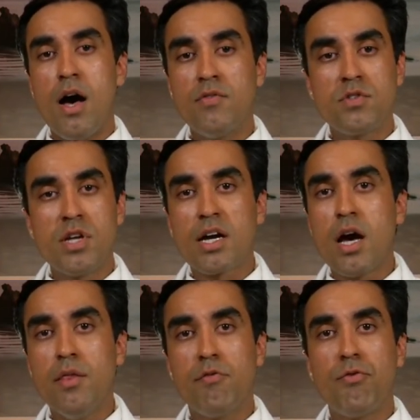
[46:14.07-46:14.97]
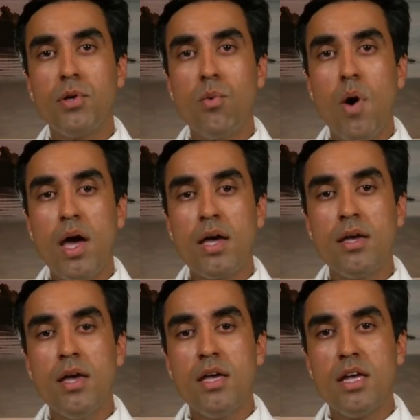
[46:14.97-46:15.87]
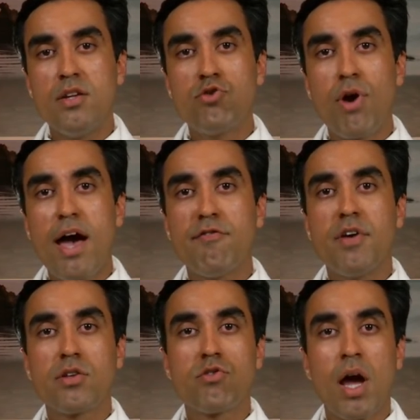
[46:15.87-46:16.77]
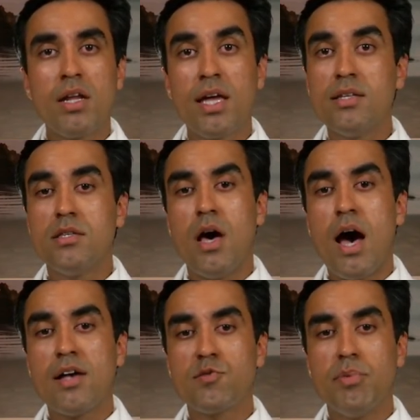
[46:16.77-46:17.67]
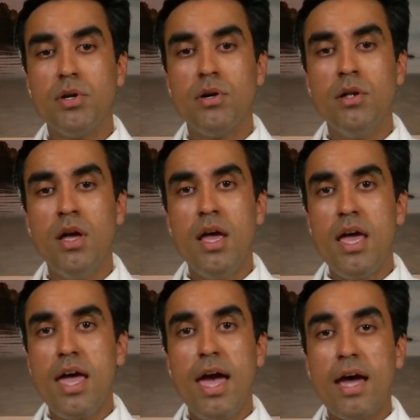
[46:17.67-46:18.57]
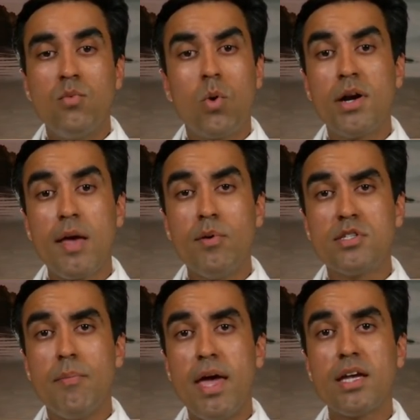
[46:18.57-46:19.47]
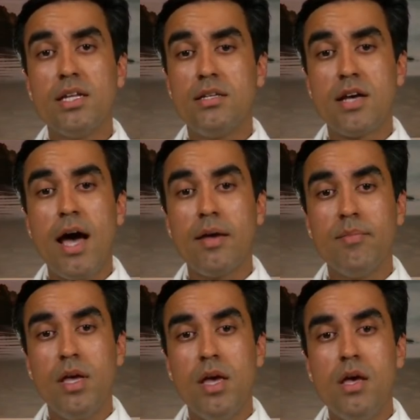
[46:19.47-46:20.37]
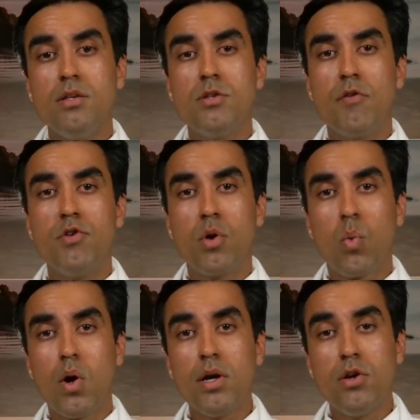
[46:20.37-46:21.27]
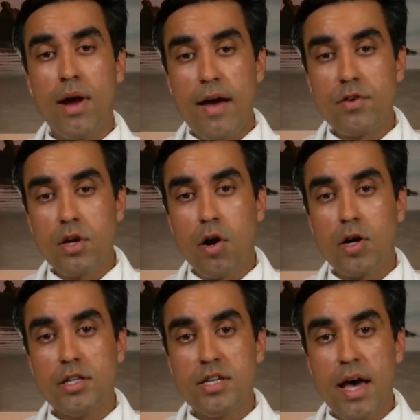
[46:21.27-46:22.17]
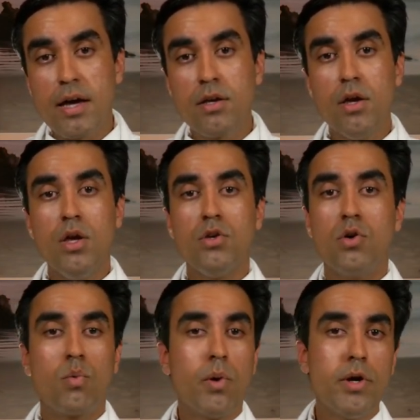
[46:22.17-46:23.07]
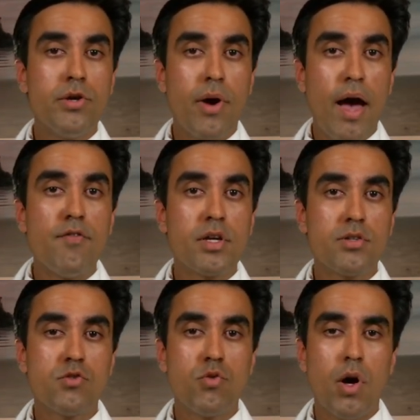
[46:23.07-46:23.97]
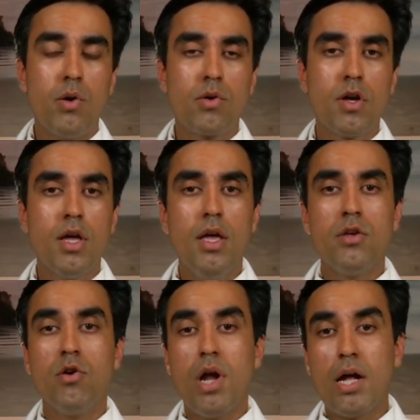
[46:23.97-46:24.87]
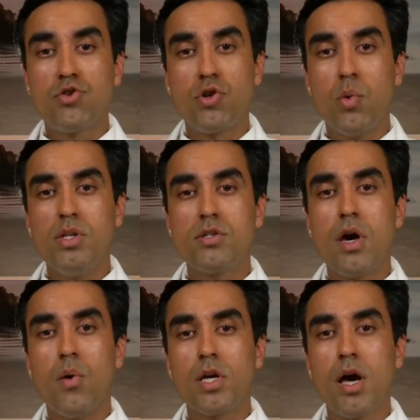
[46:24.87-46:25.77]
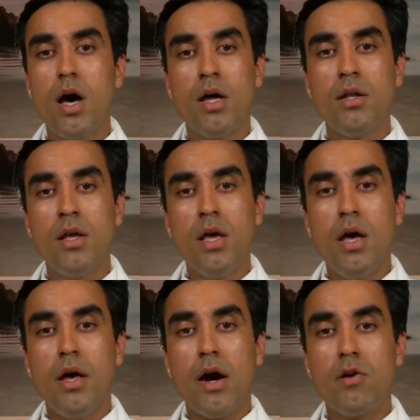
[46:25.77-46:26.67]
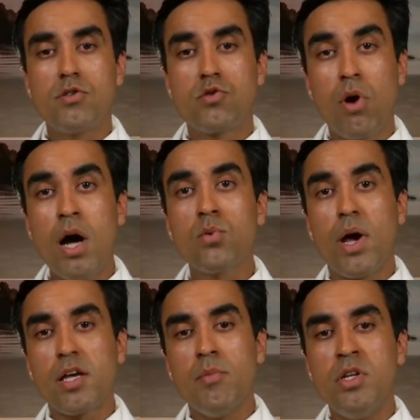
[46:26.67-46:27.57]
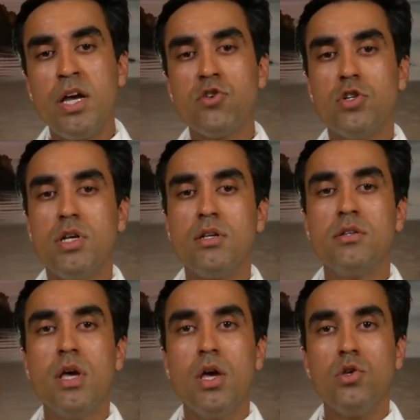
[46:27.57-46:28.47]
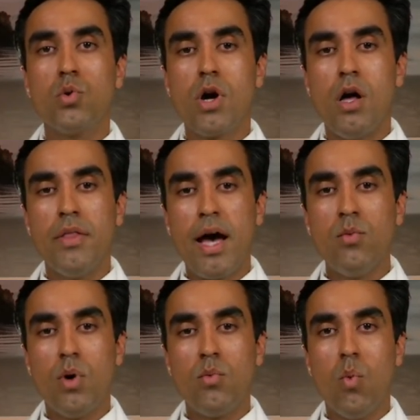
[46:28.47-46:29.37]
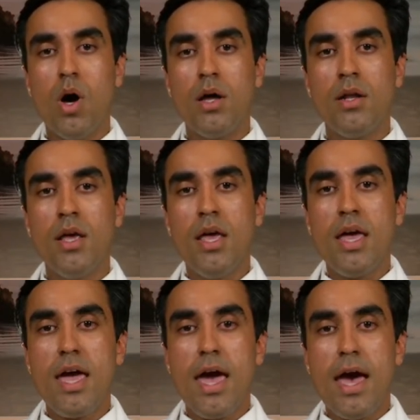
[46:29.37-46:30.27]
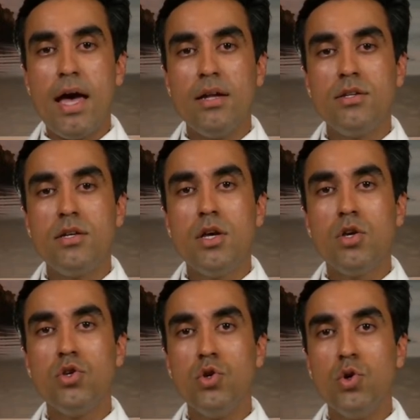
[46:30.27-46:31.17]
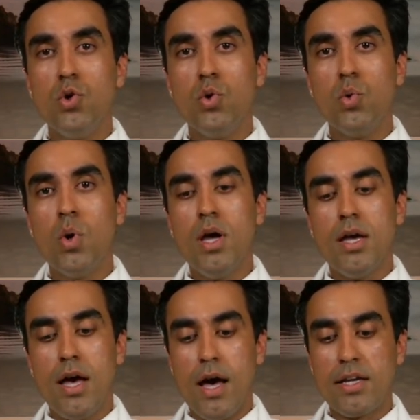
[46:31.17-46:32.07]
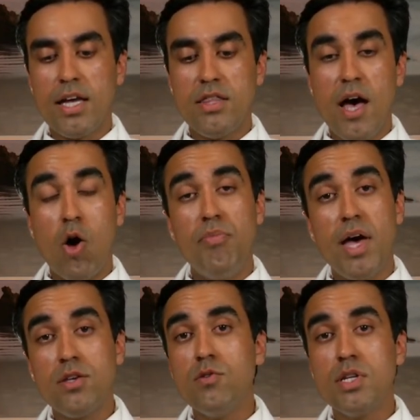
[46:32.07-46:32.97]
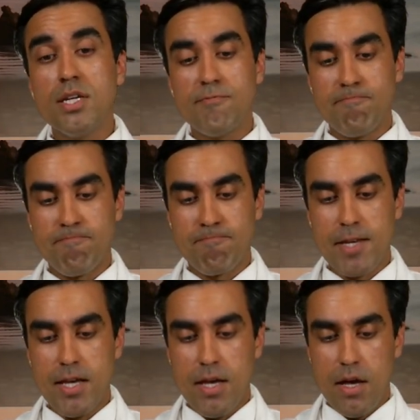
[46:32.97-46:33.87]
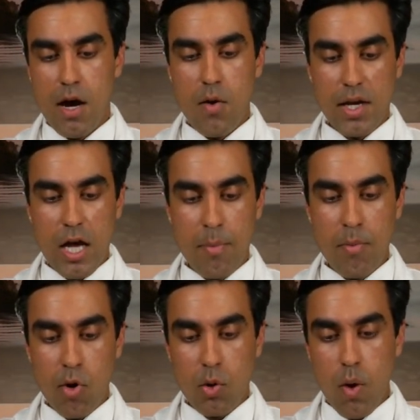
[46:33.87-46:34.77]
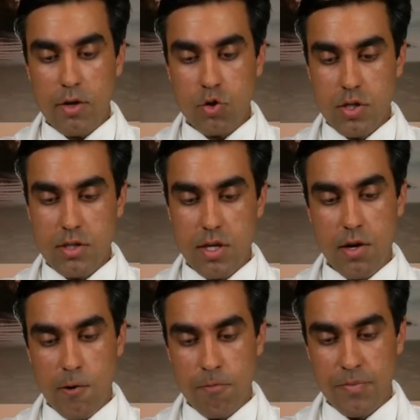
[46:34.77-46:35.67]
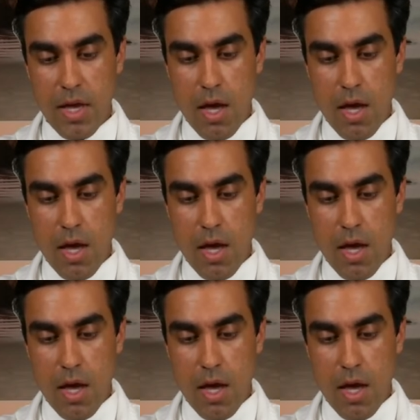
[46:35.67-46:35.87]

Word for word: on stuck on the freeway in traffic, trying to get to the hospital, and weren't able to make it in time. So if you're worried you're having a heart attack, you're worried you're having a stroke, you're not sure what's going on, our strong recommendation is you call 911 and you uh, get the help that you need. All right, couple more questions here.